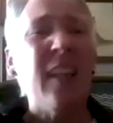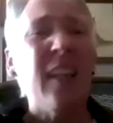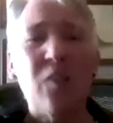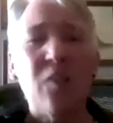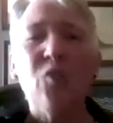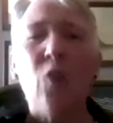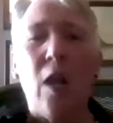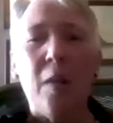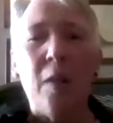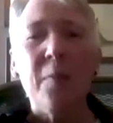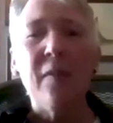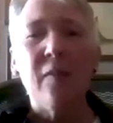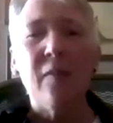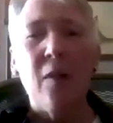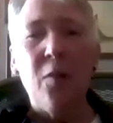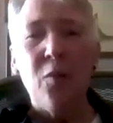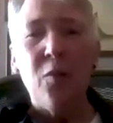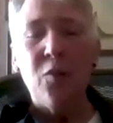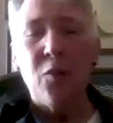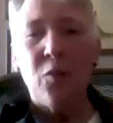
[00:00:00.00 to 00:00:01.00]
like astronomy
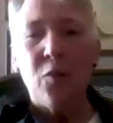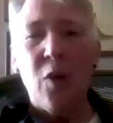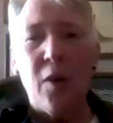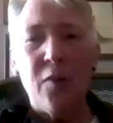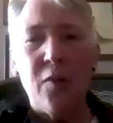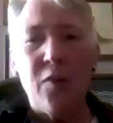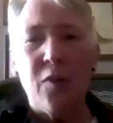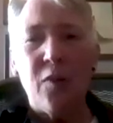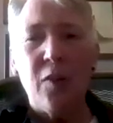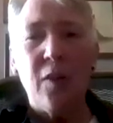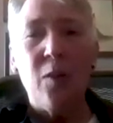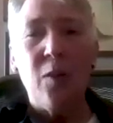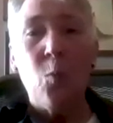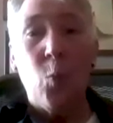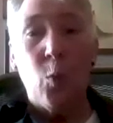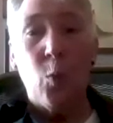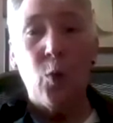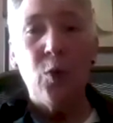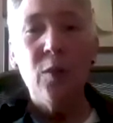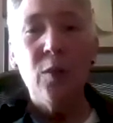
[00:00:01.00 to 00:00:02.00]
centers across the
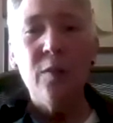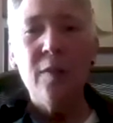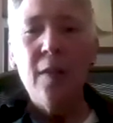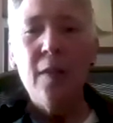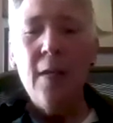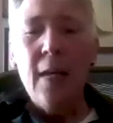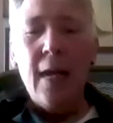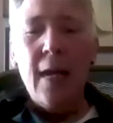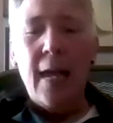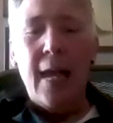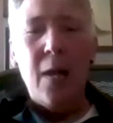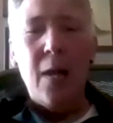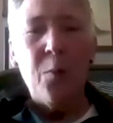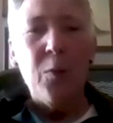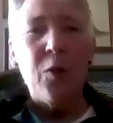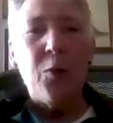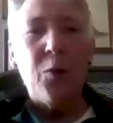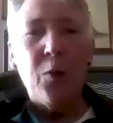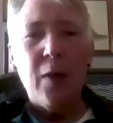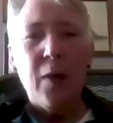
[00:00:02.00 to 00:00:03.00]
world, and
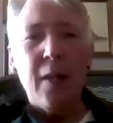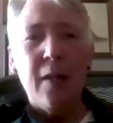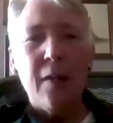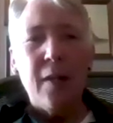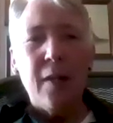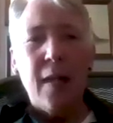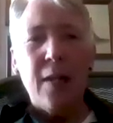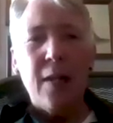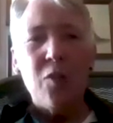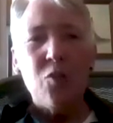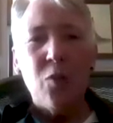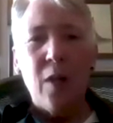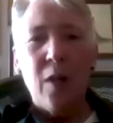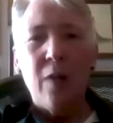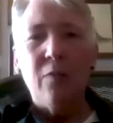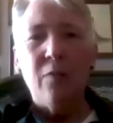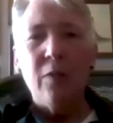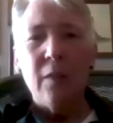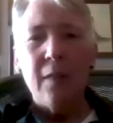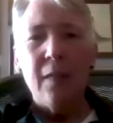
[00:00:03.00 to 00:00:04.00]
we created a
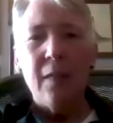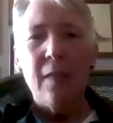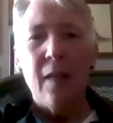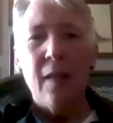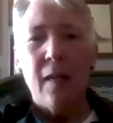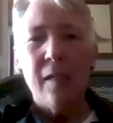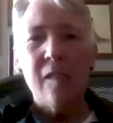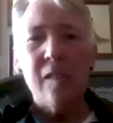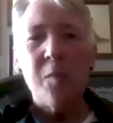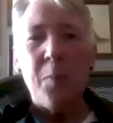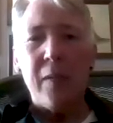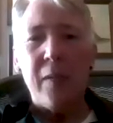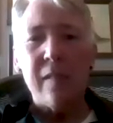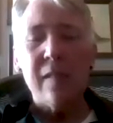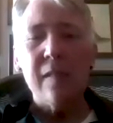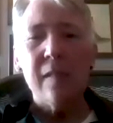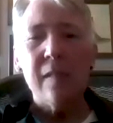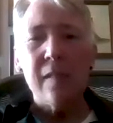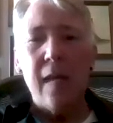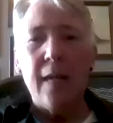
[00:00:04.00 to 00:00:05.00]
traveling space
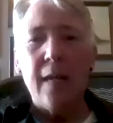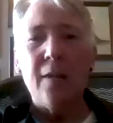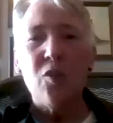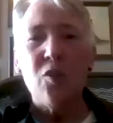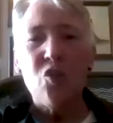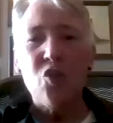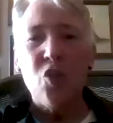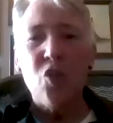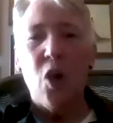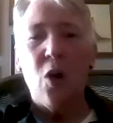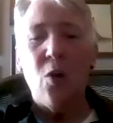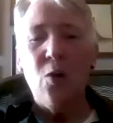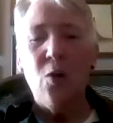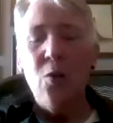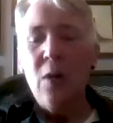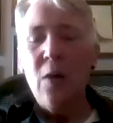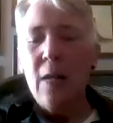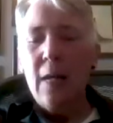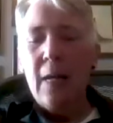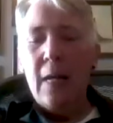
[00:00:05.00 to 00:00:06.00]
and science
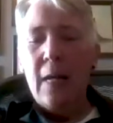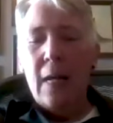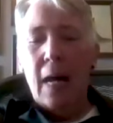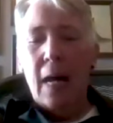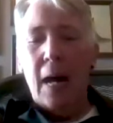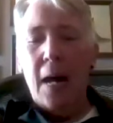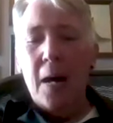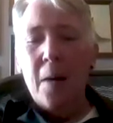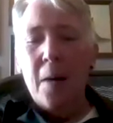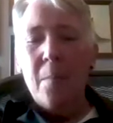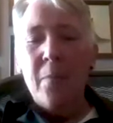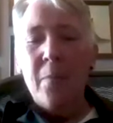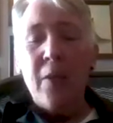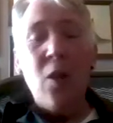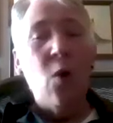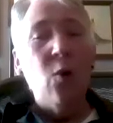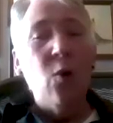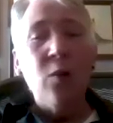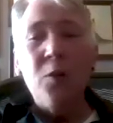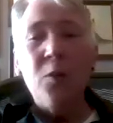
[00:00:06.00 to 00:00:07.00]
show.
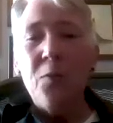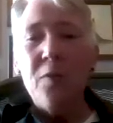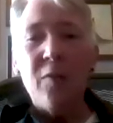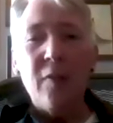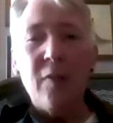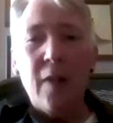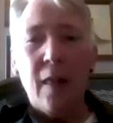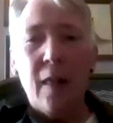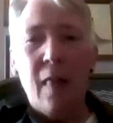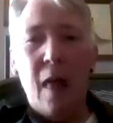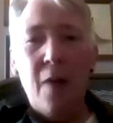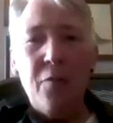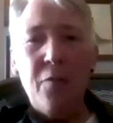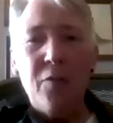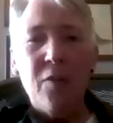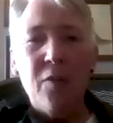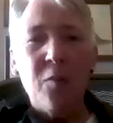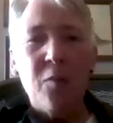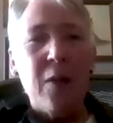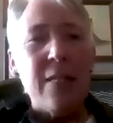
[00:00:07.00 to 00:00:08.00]
The only reason I left
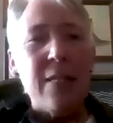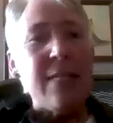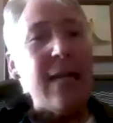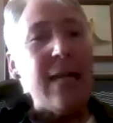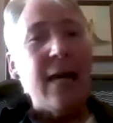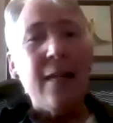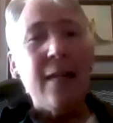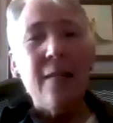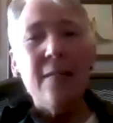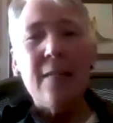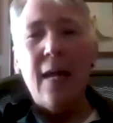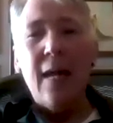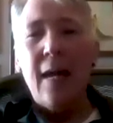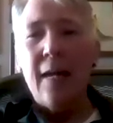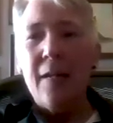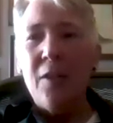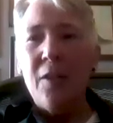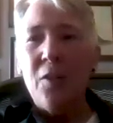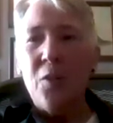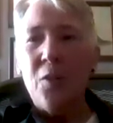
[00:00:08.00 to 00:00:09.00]
is my dad had
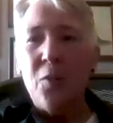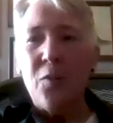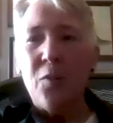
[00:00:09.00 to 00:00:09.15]
died.